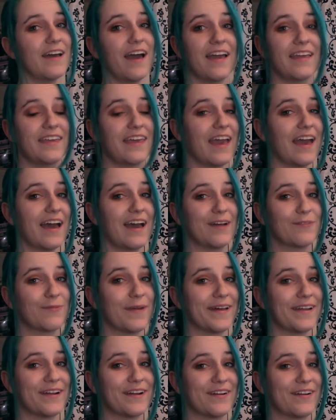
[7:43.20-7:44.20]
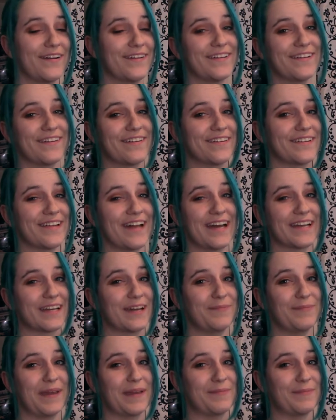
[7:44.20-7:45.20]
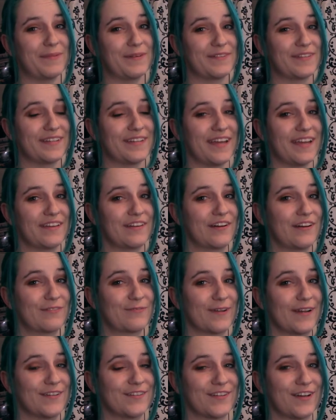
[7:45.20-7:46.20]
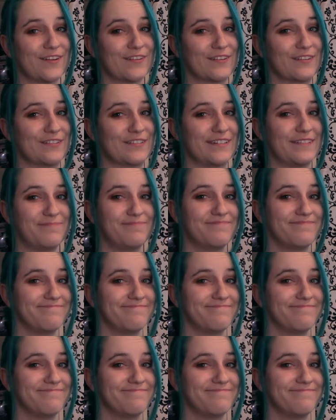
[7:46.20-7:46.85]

Yeah, Red Arrow, you're not gonna be able to take on Ra's al Ghul.